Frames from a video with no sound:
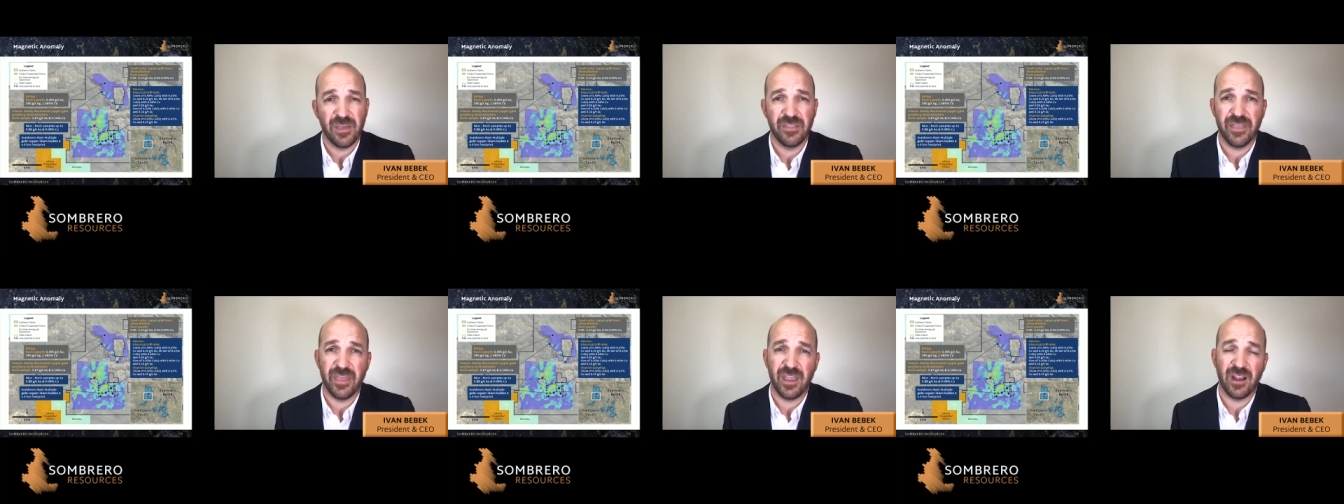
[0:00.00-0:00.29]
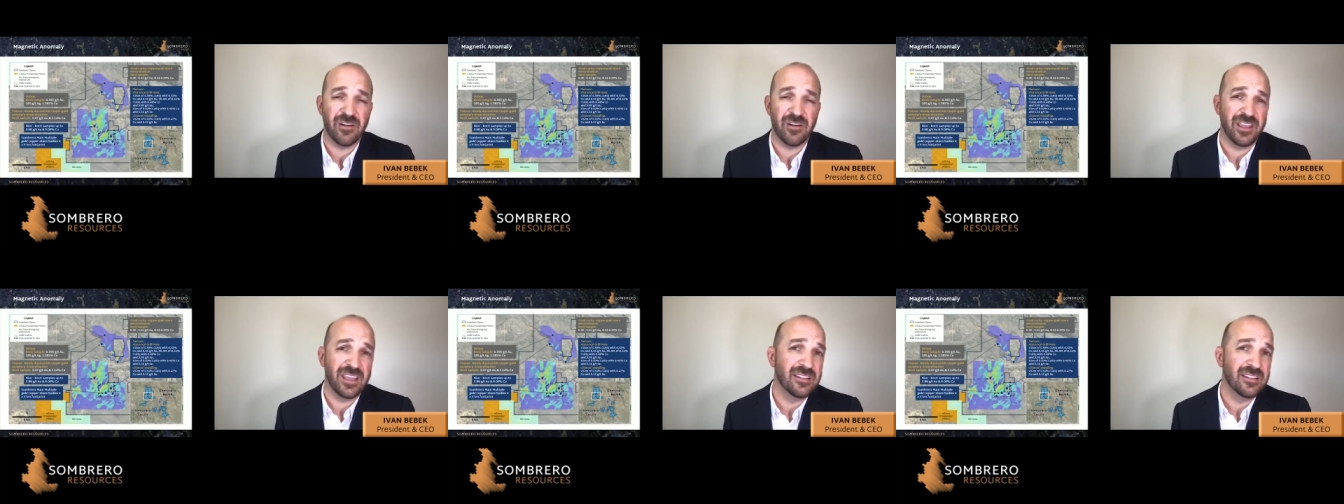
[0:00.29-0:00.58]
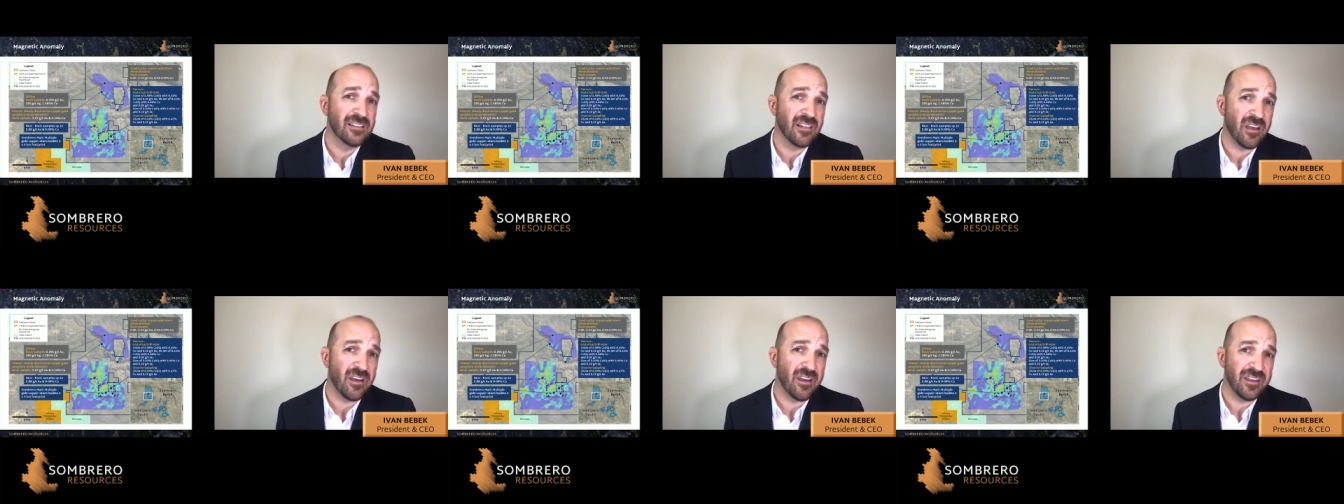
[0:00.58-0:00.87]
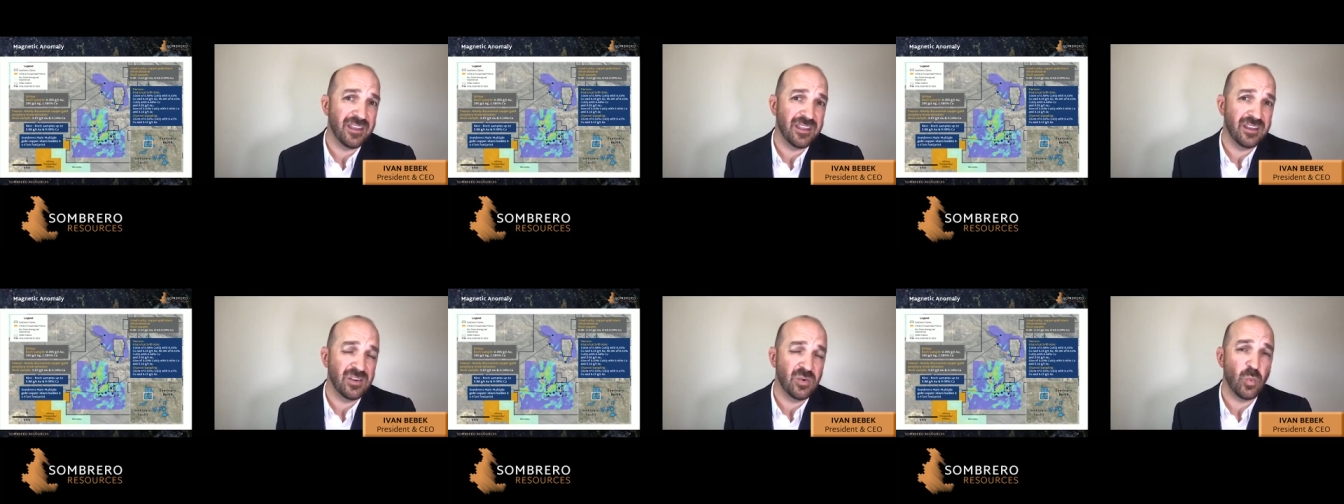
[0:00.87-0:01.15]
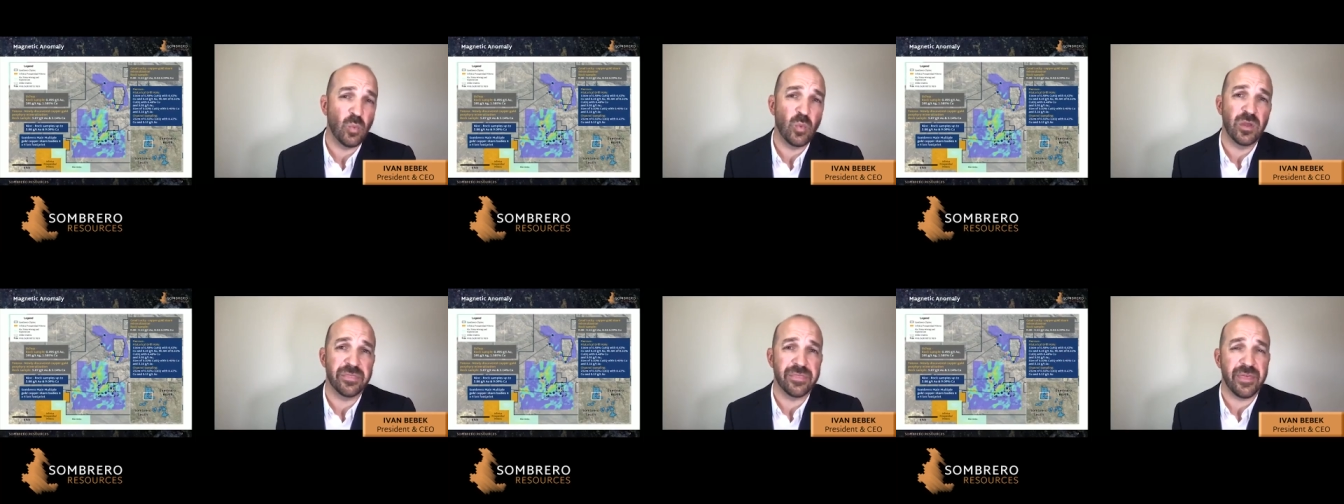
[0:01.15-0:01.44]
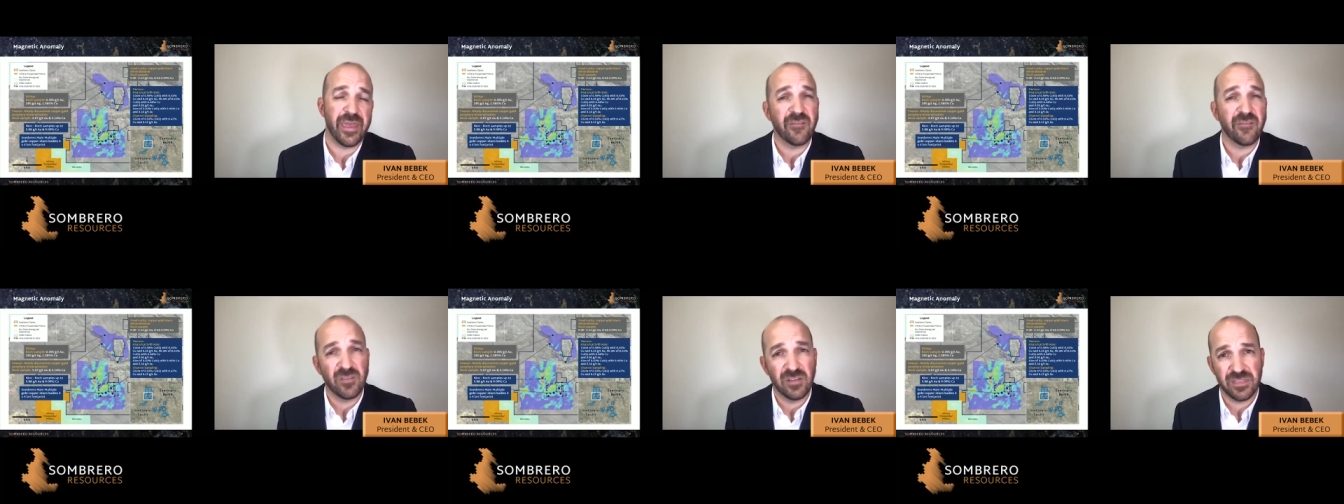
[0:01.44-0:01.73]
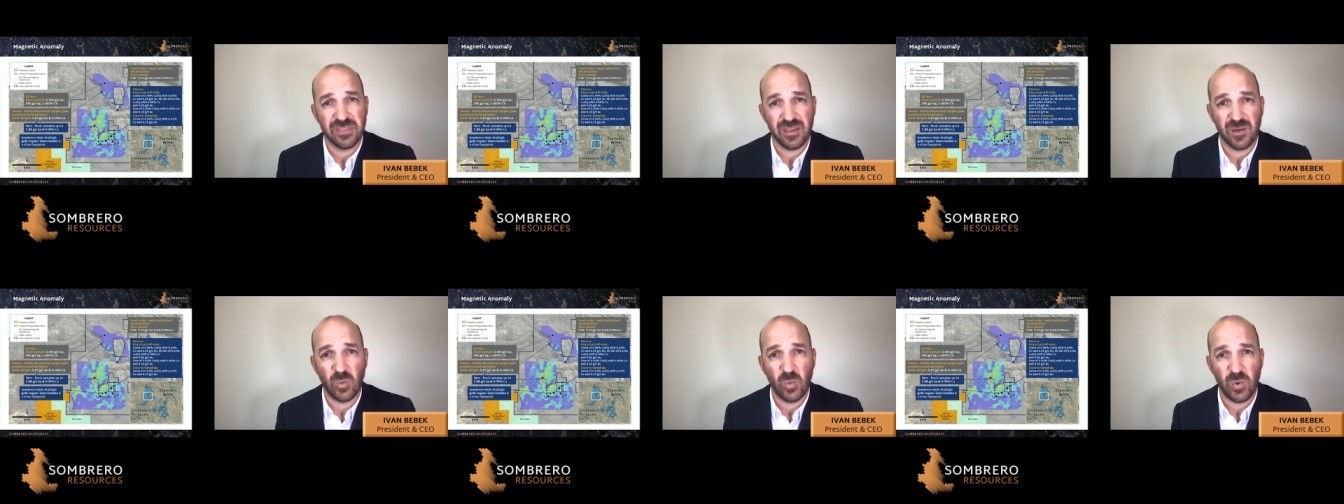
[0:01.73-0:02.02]
They are in line with
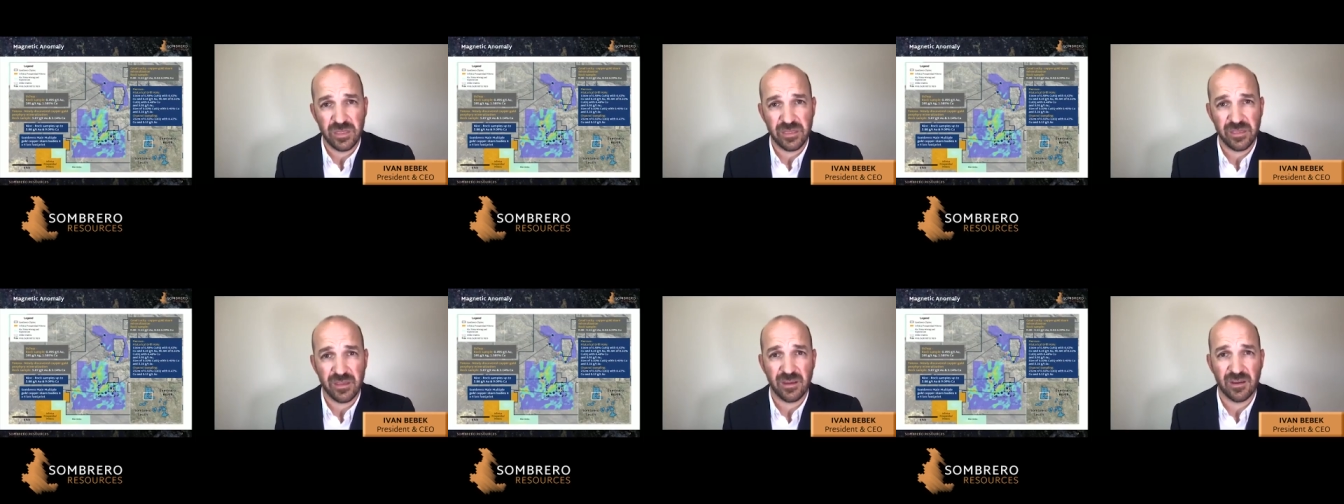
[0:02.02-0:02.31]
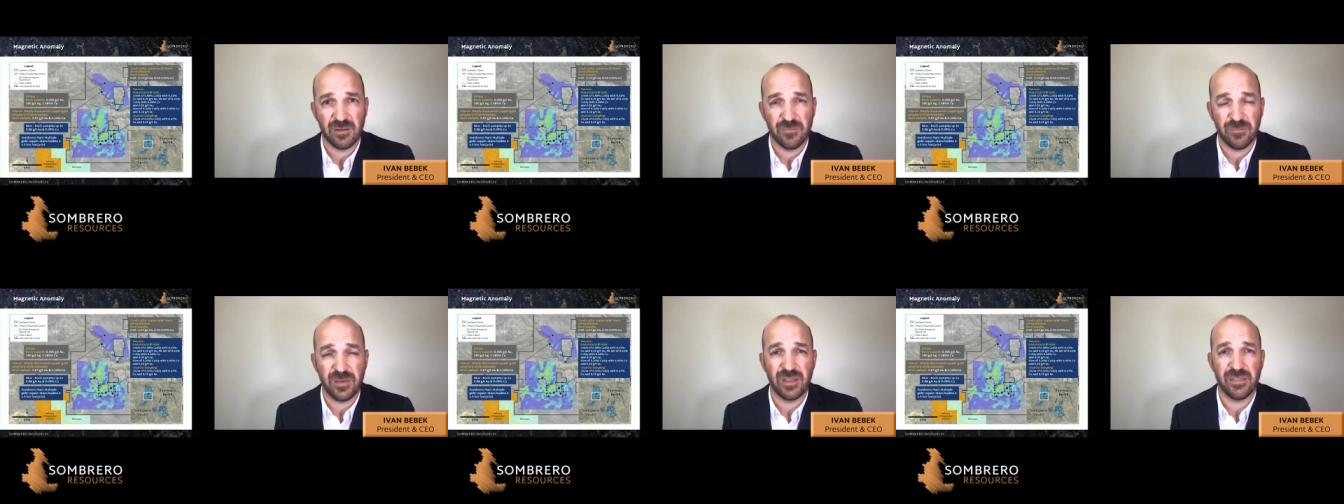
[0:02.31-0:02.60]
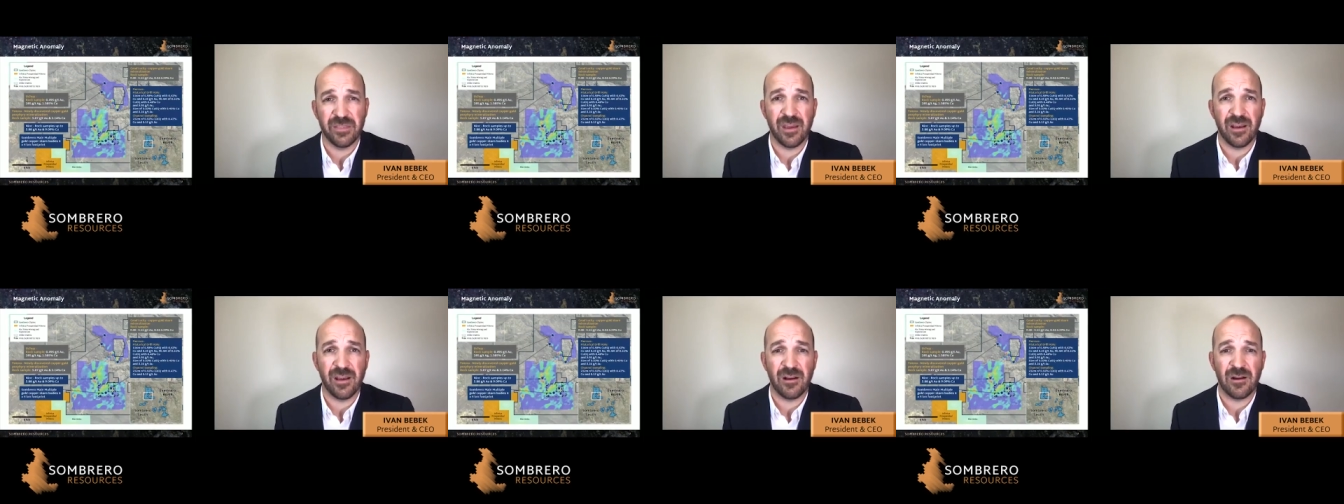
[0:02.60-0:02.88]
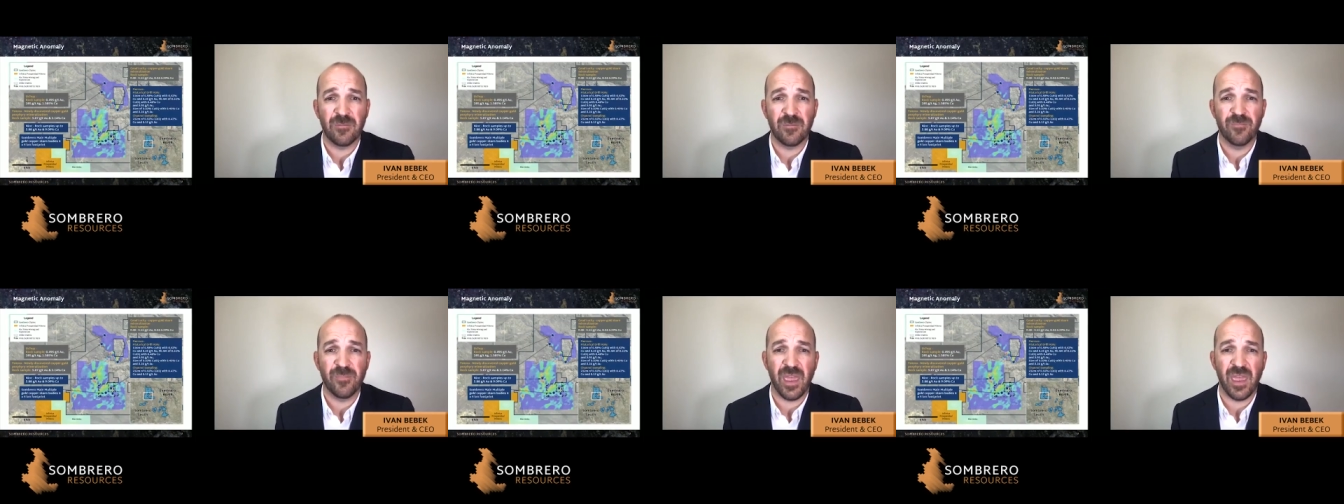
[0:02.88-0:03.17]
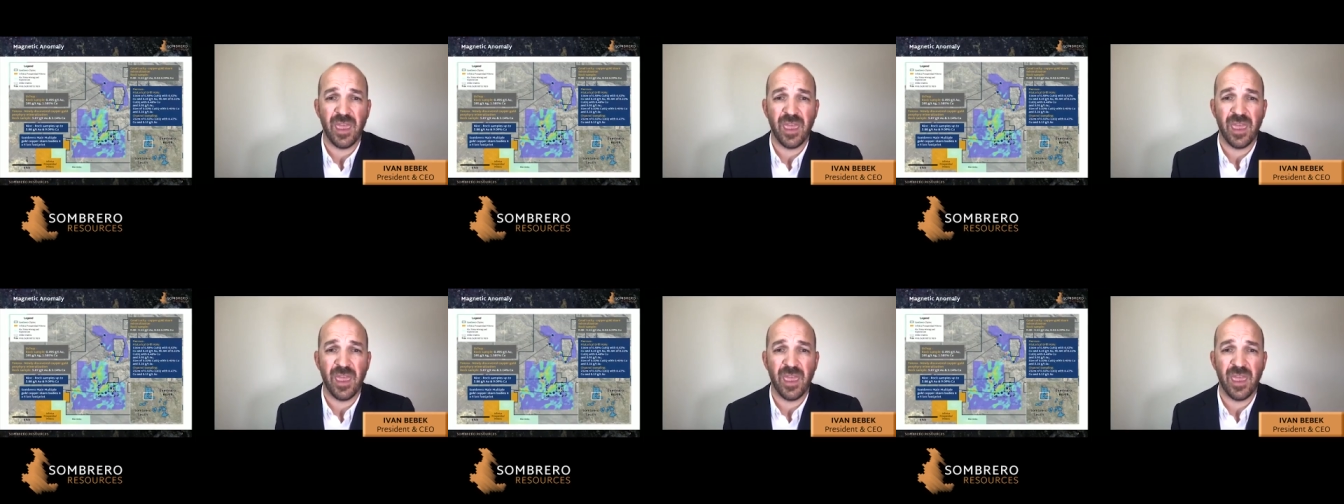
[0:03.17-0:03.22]
everything we think could be there,